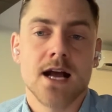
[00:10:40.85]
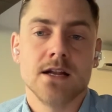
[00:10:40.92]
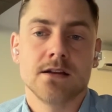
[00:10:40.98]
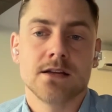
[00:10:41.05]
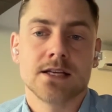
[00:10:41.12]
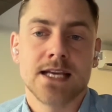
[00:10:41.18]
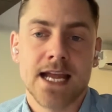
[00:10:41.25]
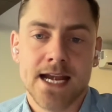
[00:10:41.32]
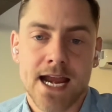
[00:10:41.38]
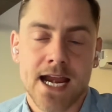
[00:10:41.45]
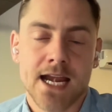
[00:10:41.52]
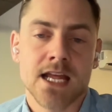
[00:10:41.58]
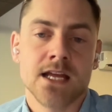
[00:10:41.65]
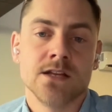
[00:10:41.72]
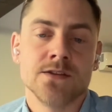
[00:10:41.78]
uh,
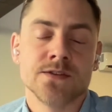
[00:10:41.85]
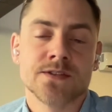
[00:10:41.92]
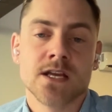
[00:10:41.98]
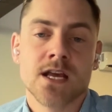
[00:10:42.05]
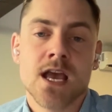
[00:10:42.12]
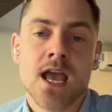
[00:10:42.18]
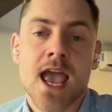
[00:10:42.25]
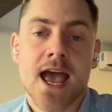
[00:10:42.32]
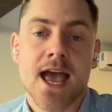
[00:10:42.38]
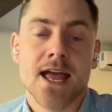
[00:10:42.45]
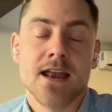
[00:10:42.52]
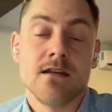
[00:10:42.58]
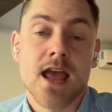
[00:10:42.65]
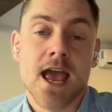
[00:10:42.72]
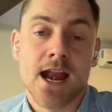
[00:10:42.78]
Canadians
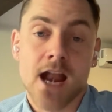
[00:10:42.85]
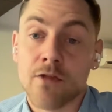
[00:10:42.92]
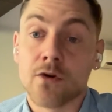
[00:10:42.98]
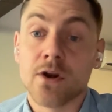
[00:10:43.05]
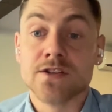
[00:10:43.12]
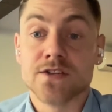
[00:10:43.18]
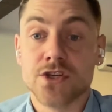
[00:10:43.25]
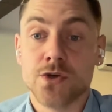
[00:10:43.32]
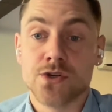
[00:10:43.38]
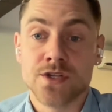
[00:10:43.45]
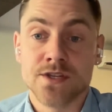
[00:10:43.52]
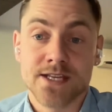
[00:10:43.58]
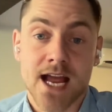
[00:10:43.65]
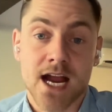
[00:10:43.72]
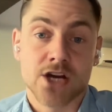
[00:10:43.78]
and, and other
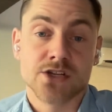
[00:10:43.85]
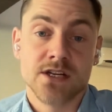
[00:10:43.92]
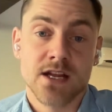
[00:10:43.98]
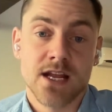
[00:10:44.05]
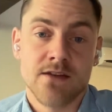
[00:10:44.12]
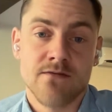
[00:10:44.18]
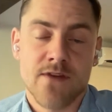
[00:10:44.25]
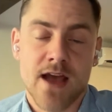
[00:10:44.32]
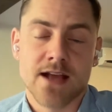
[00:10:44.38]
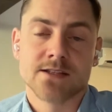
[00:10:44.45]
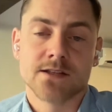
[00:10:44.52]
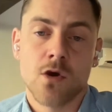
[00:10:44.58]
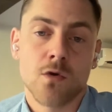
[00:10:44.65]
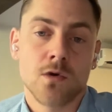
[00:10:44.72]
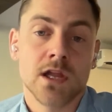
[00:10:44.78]
institutions to actually invest
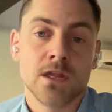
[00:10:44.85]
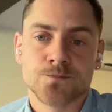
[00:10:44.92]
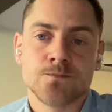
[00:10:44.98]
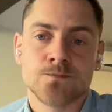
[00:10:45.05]
locally.